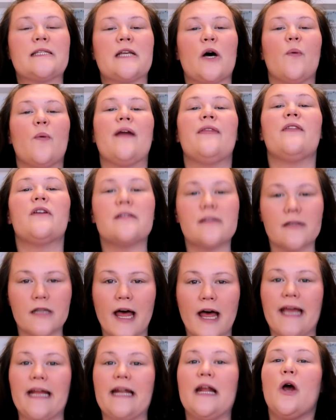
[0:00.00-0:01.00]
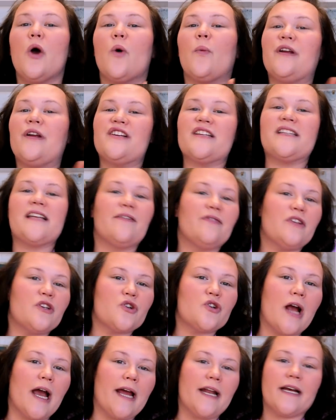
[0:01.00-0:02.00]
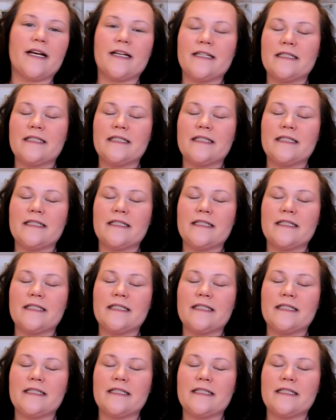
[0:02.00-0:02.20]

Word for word: So when there's light, we just have to try to,